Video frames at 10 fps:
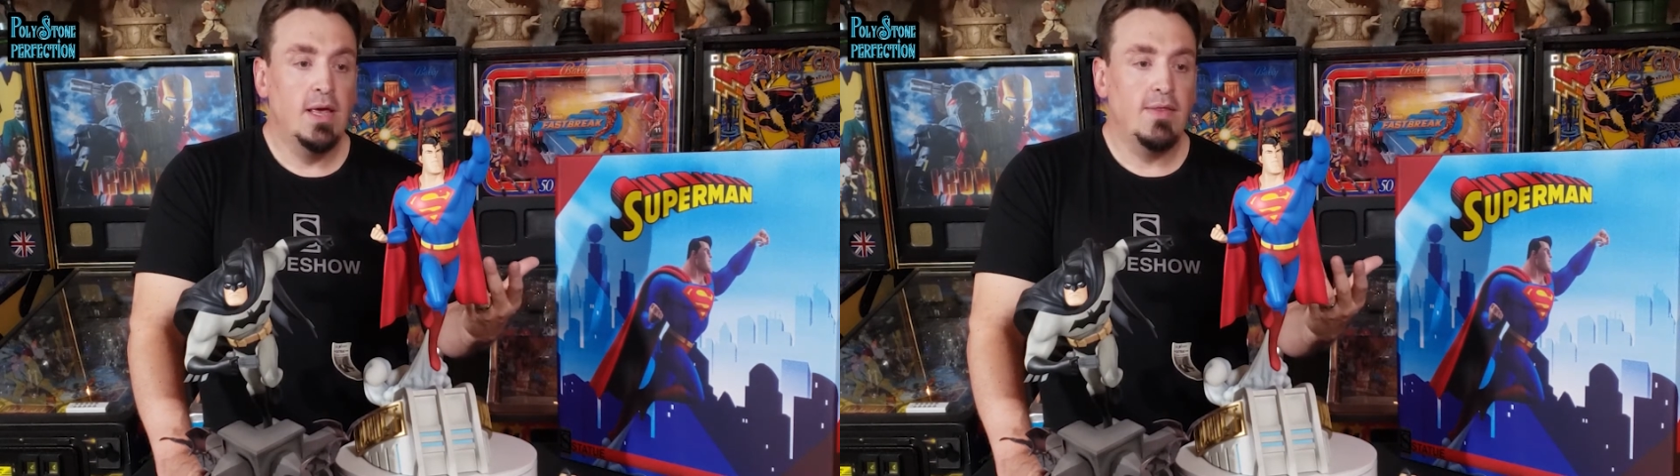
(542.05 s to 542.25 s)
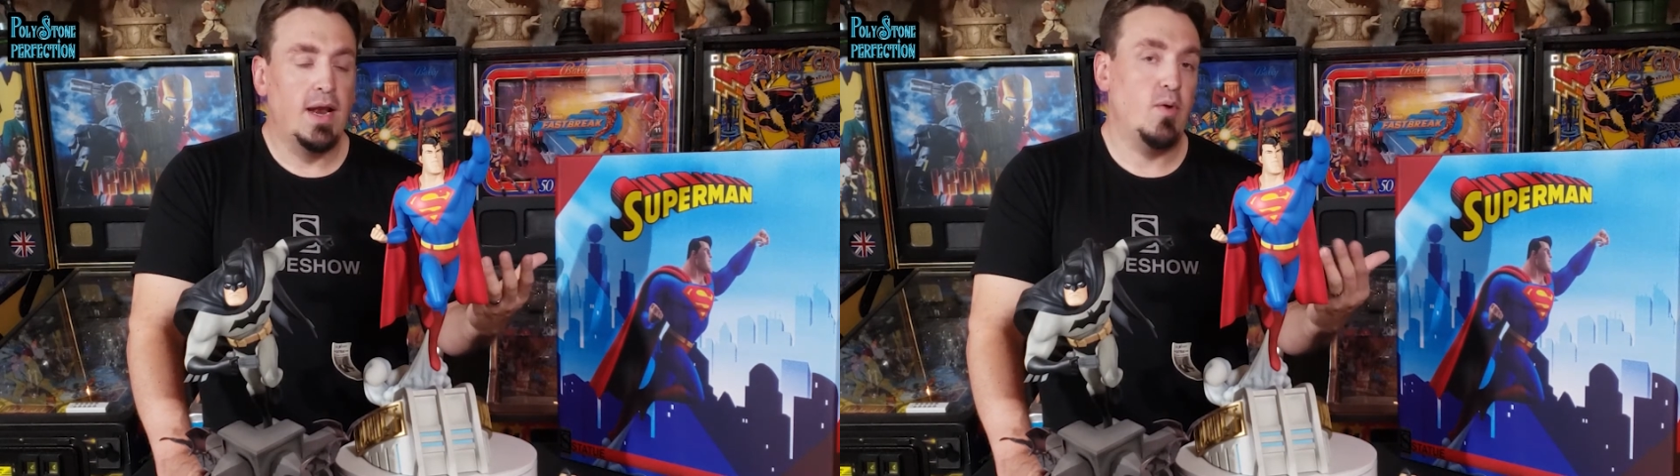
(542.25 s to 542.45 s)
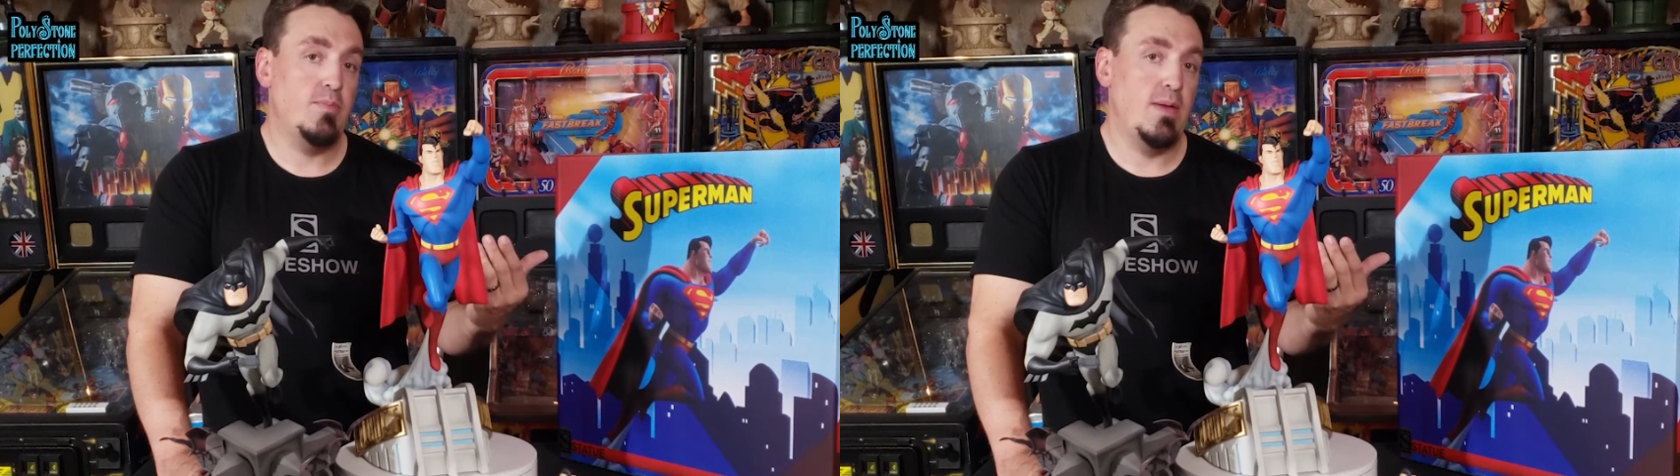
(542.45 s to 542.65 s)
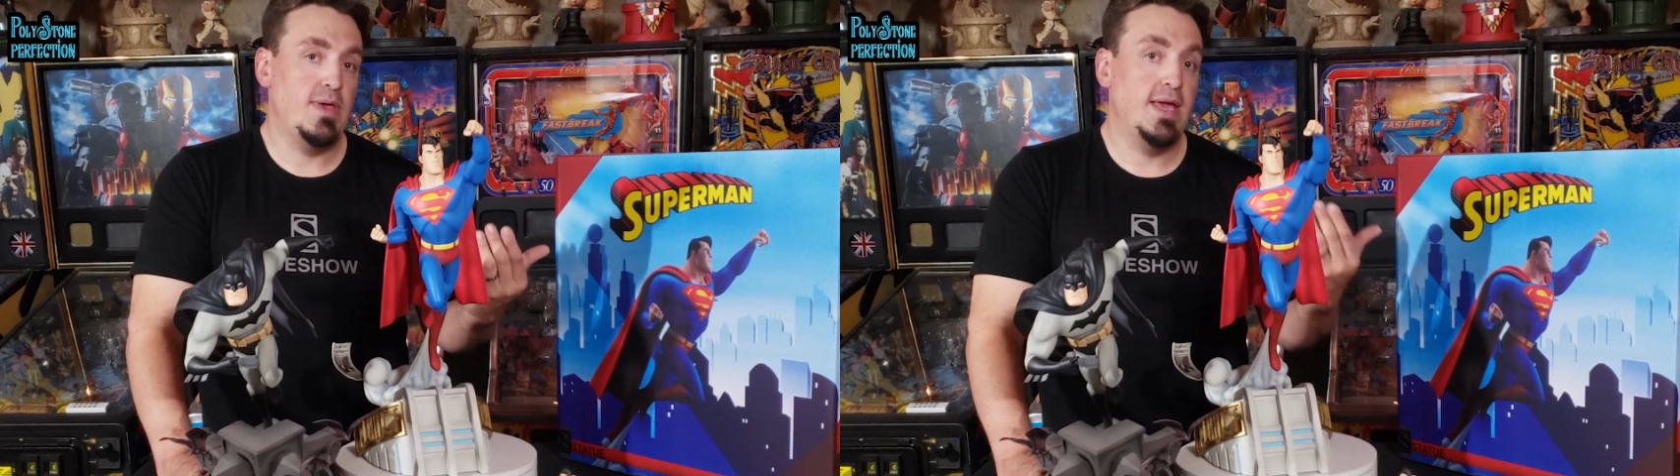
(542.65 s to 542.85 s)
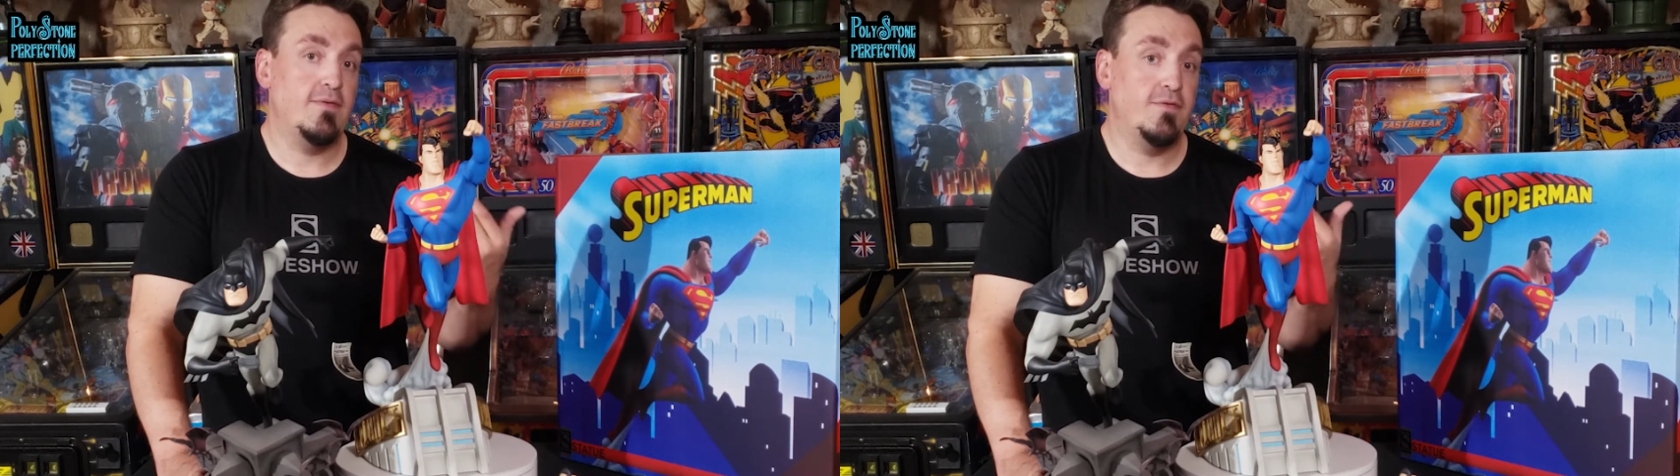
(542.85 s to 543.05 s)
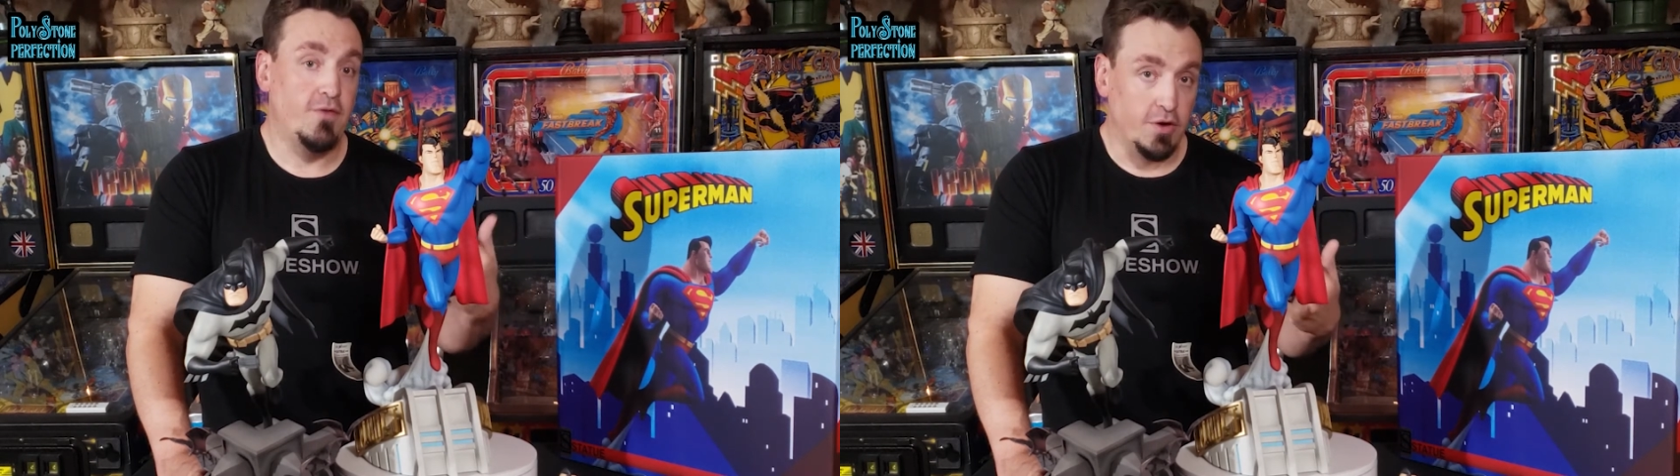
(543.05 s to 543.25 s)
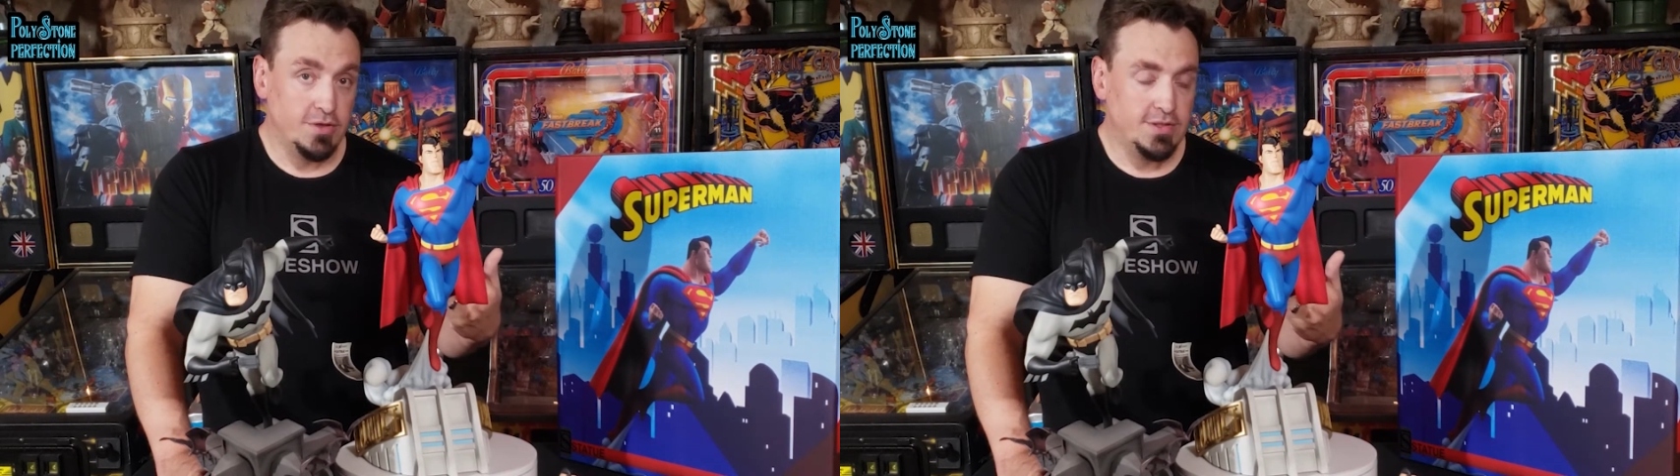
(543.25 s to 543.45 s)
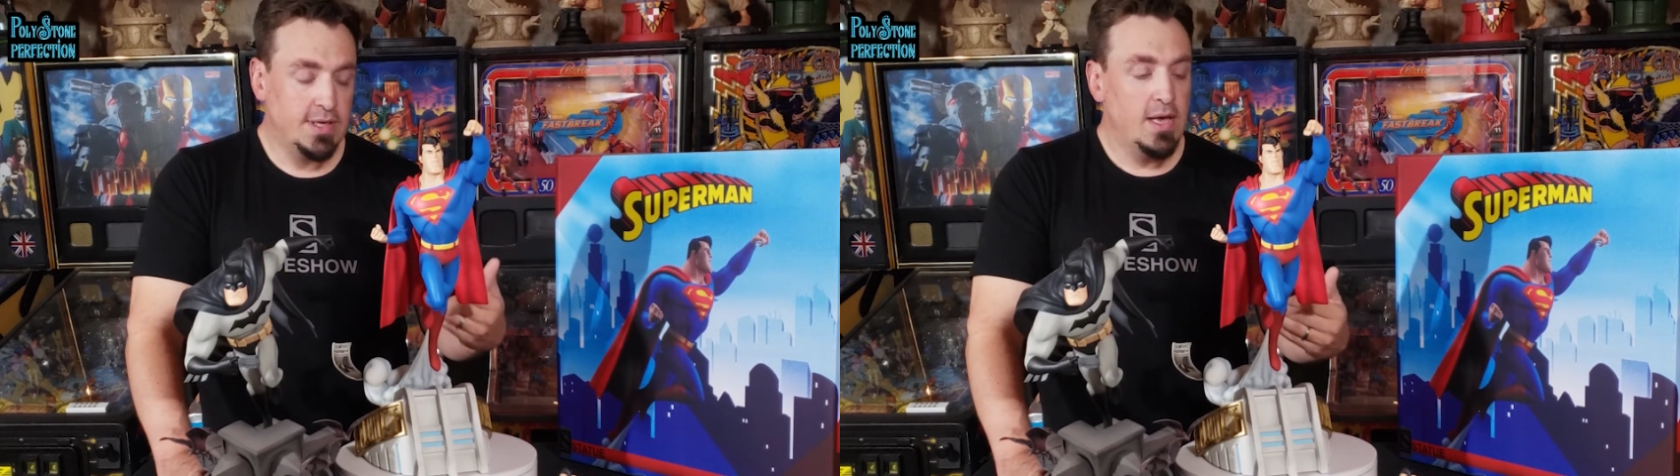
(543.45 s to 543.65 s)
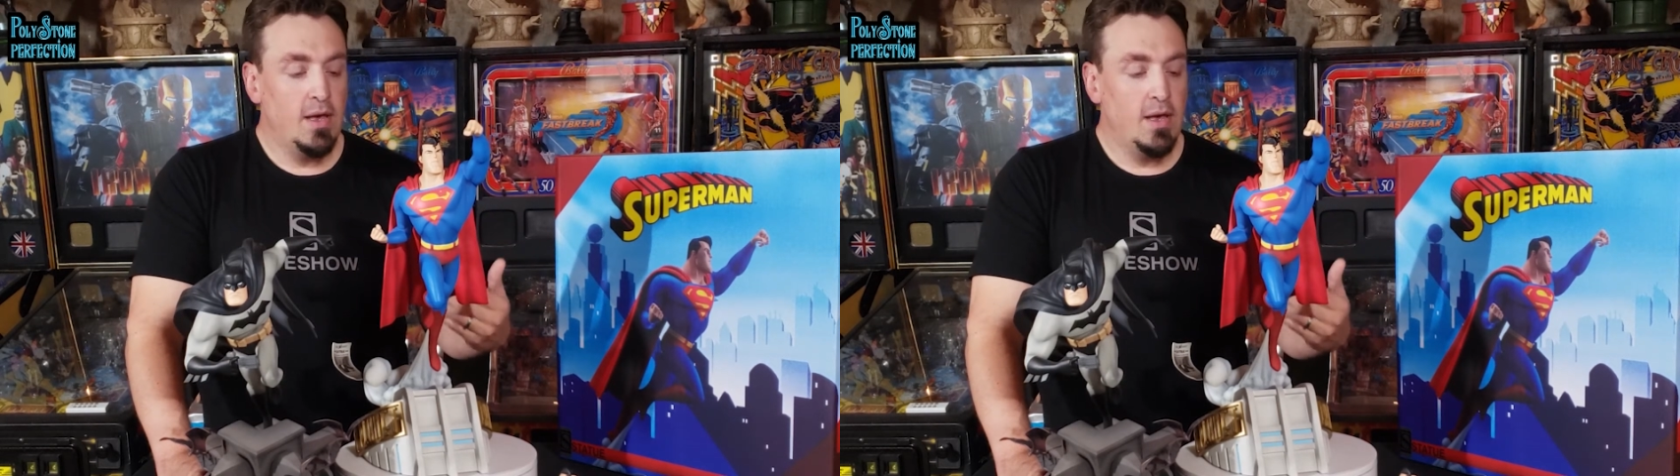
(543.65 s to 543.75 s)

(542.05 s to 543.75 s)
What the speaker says: that I would maybe get first.